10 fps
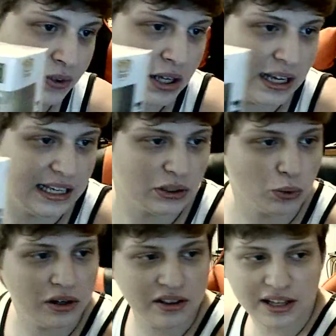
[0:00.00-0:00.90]
He is
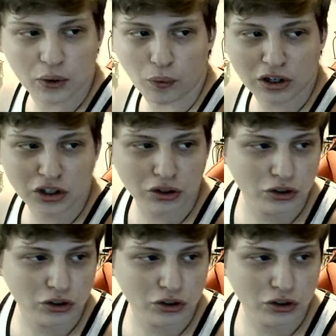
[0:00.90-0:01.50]
one of the original